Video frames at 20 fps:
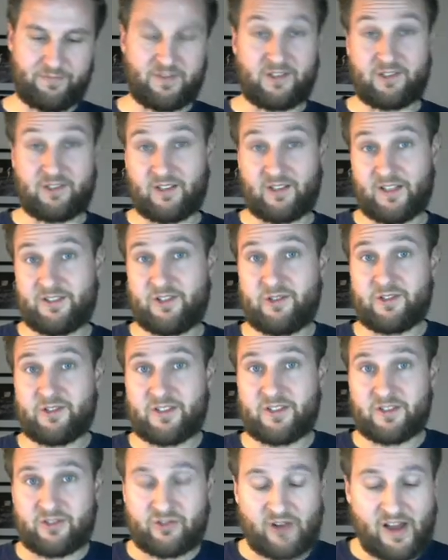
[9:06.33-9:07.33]
So let's use
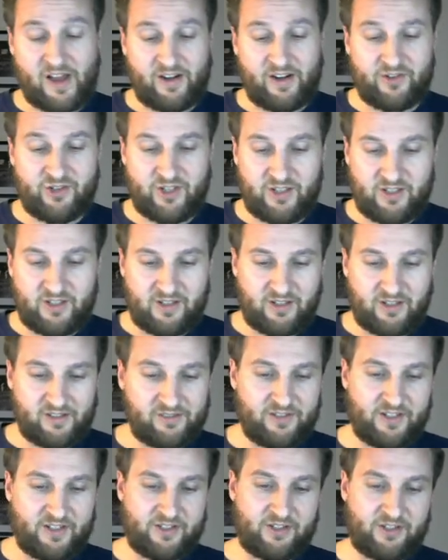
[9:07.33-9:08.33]
this strategy
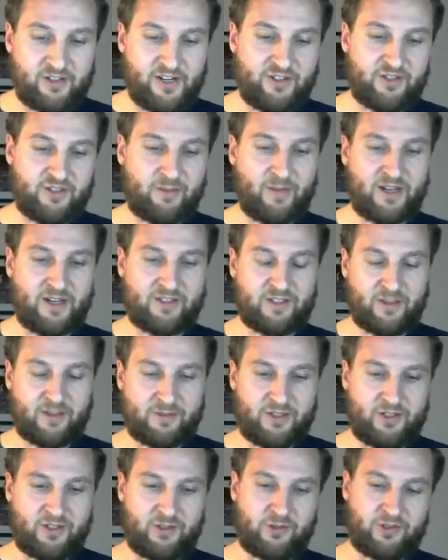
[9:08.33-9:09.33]
of integration by
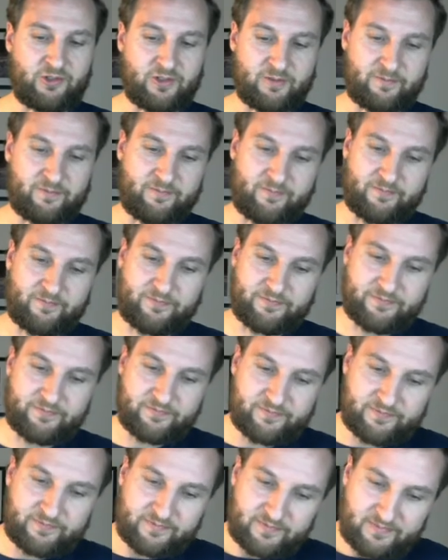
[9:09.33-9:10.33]
substitution.
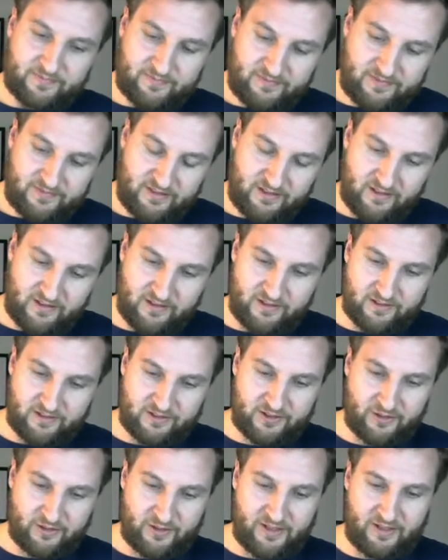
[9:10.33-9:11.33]

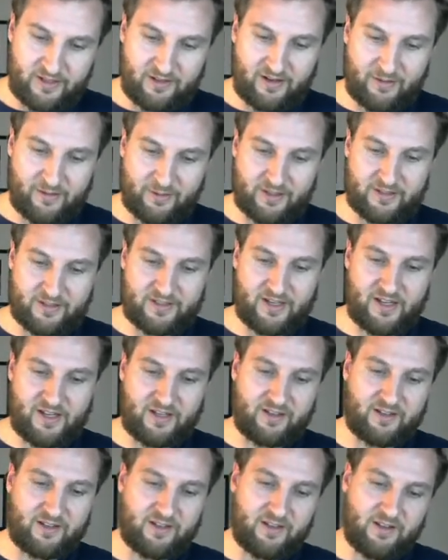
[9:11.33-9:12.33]
So here I'm going to
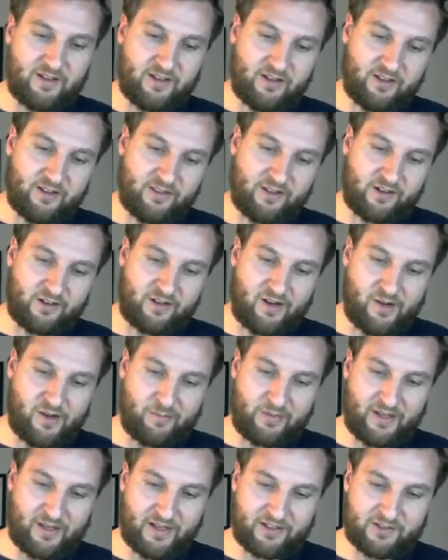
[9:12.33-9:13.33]
take the
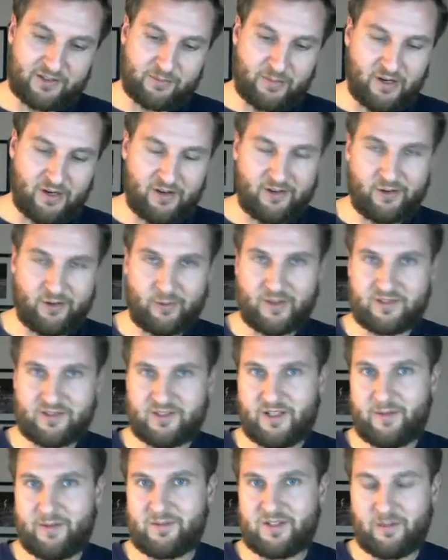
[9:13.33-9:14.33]
complex part, or what
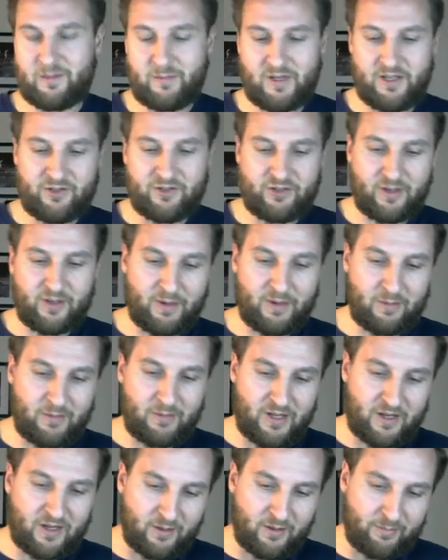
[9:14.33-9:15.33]
seems to be tripping
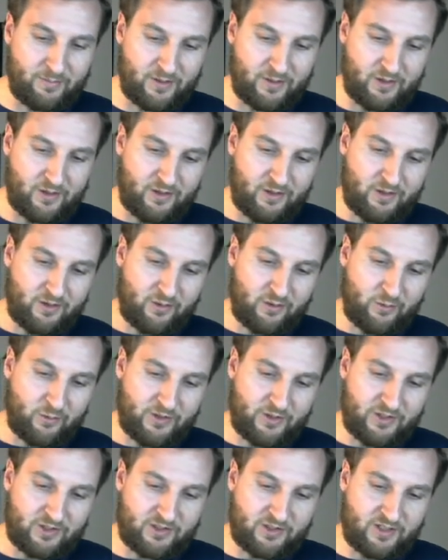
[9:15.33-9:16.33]
me up,
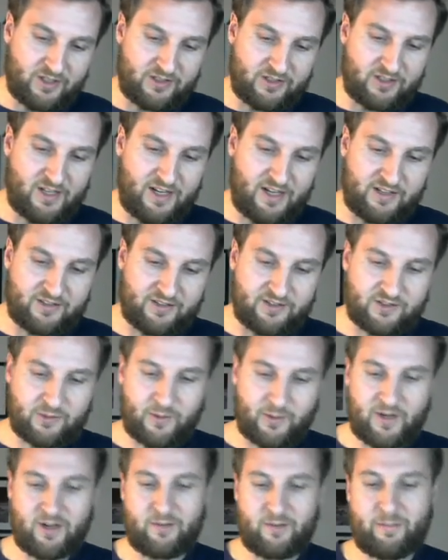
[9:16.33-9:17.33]
which is this x
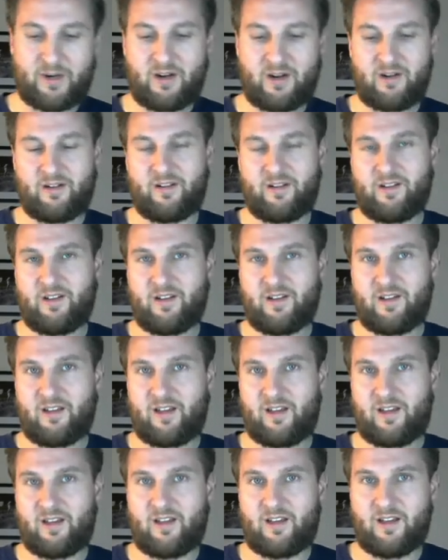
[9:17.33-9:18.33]
squared part,
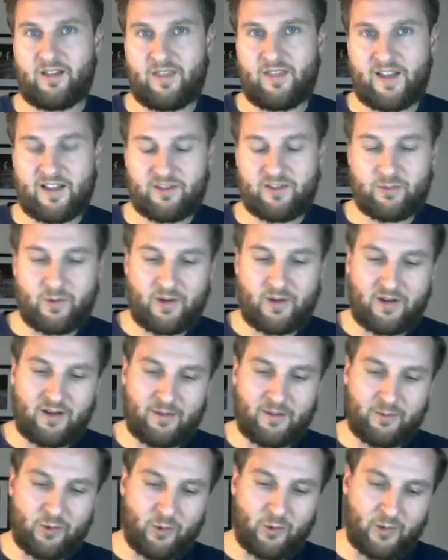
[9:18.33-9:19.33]
and that's what
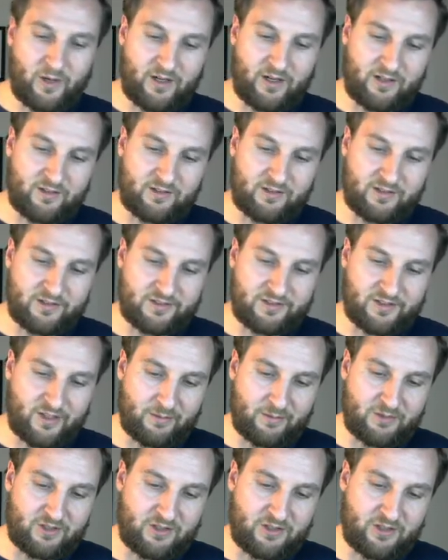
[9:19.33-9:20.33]
I'm going to
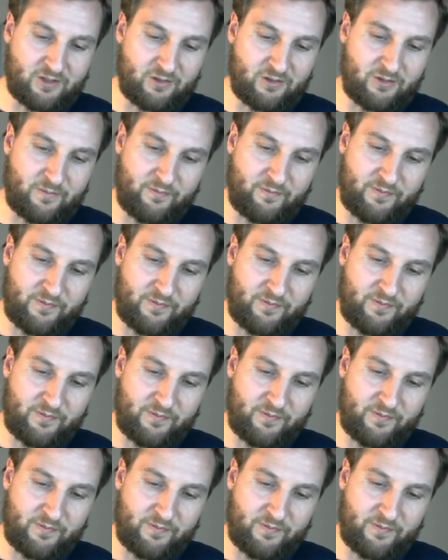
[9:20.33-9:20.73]
substitute.